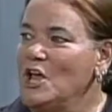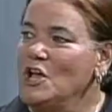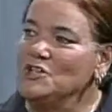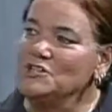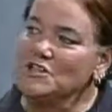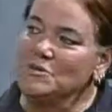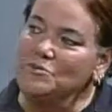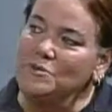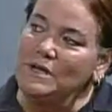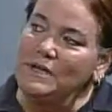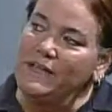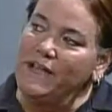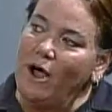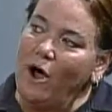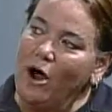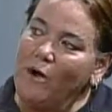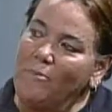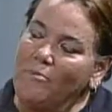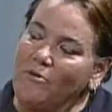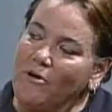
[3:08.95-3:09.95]
So really
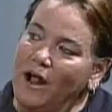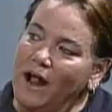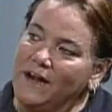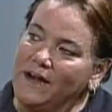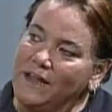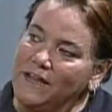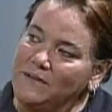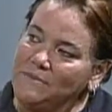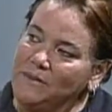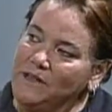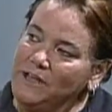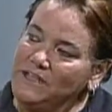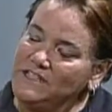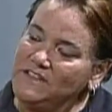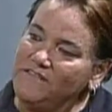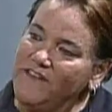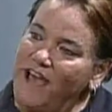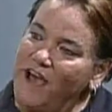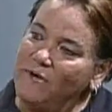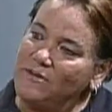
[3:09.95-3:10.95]
our product, because
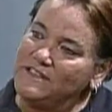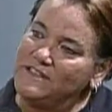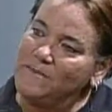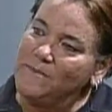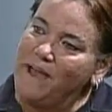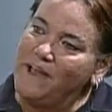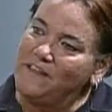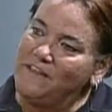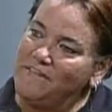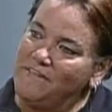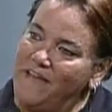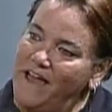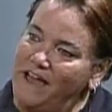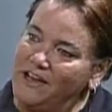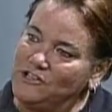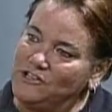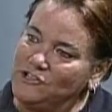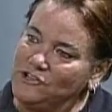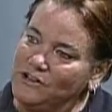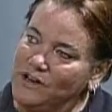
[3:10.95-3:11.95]
of how it's
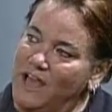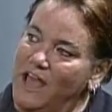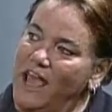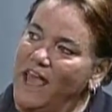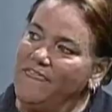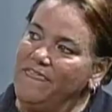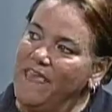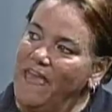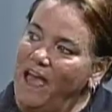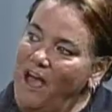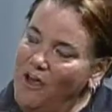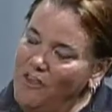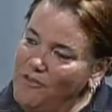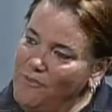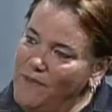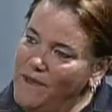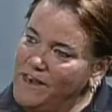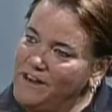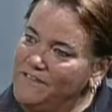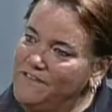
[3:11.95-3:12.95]
manufactured, the health
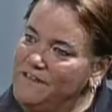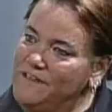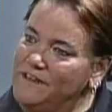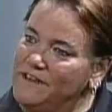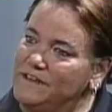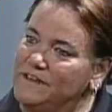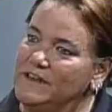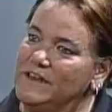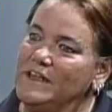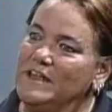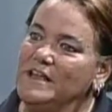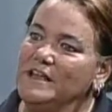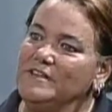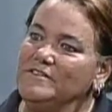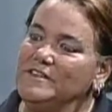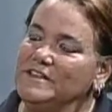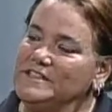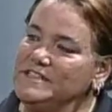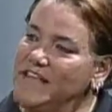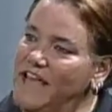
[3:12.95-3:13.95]
benefit,
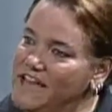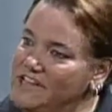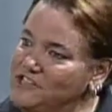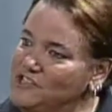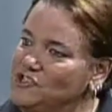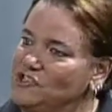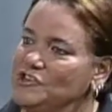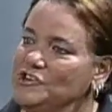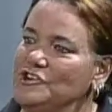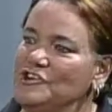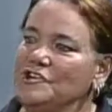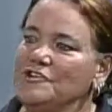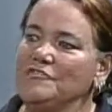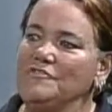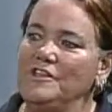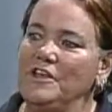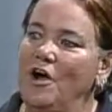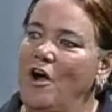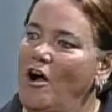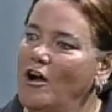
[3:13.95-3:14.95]
the texture,
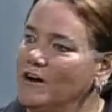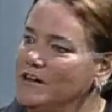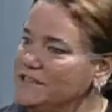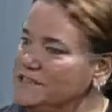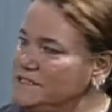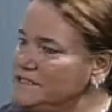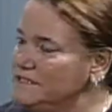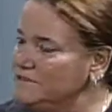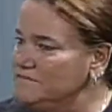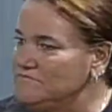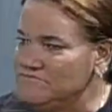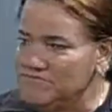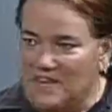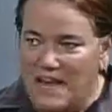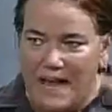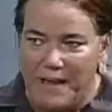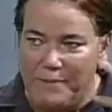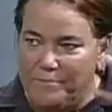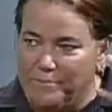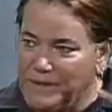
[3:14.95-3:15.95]
the artisan
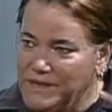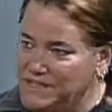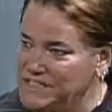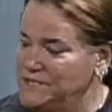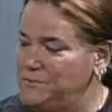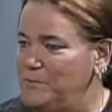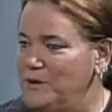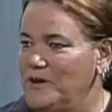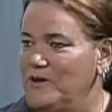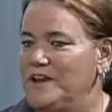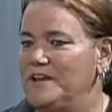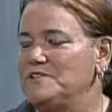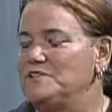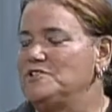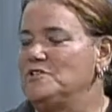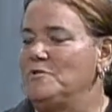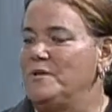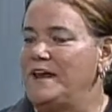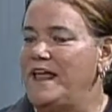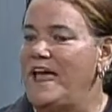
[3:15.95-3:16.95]
type experience
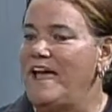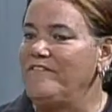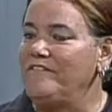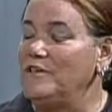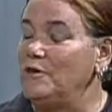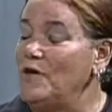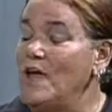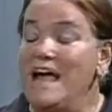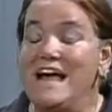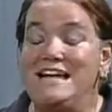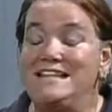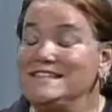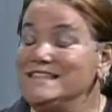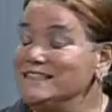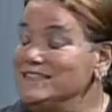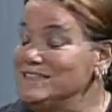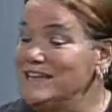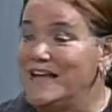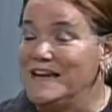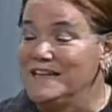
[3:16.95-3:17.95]
or what have you,
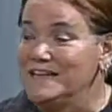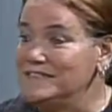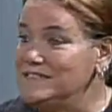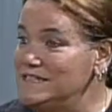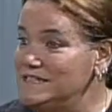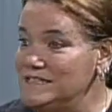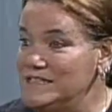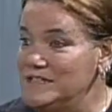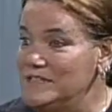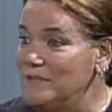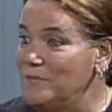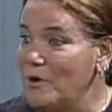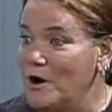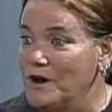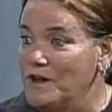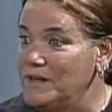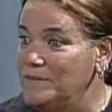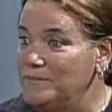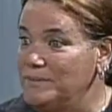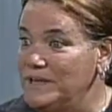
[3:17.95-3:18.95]
does not exist in the
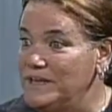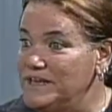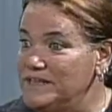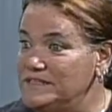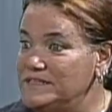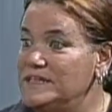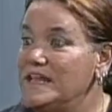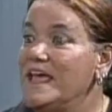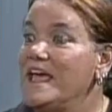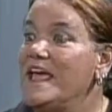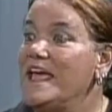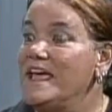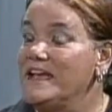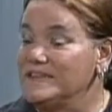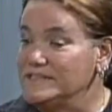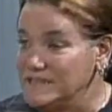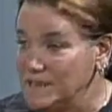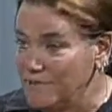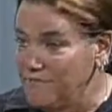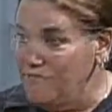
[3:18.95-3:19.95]
marketplace
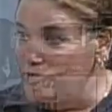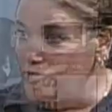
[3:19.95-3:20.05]
except